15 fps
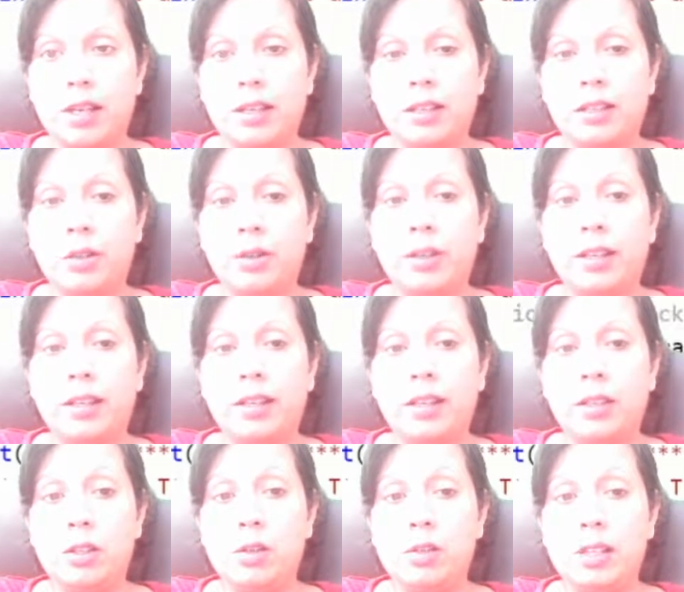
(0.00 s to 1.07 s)
including
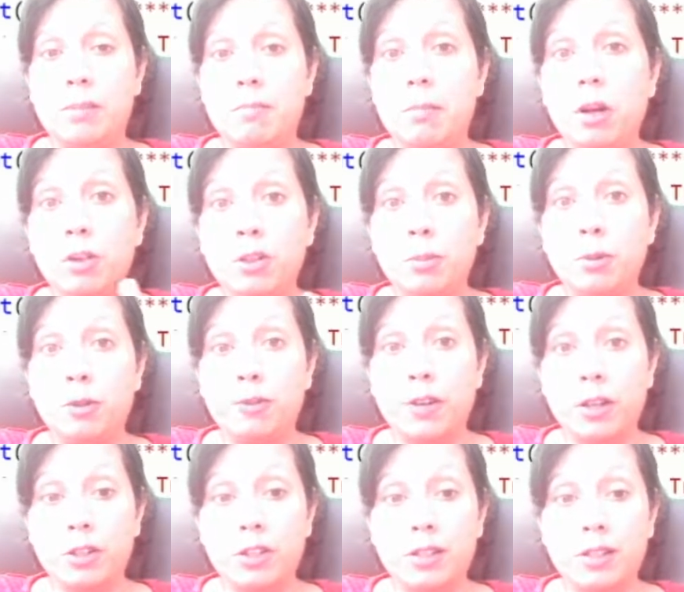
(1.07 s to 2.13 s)
using multiple
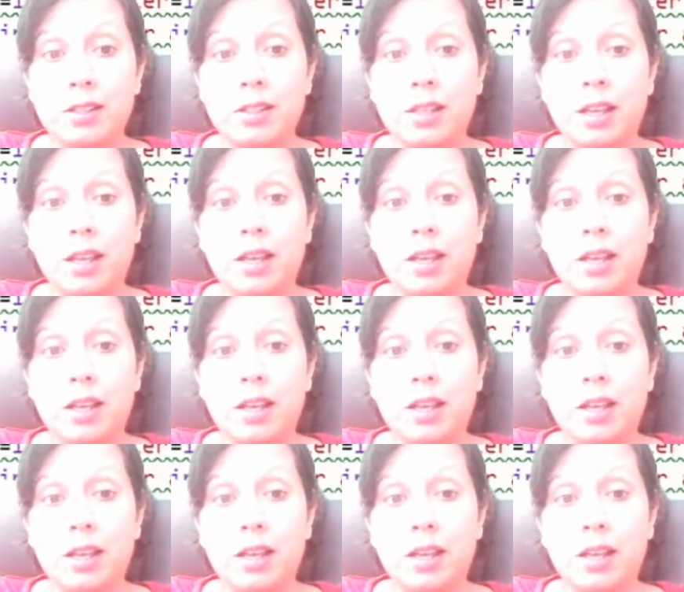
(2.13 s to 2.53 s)
functions,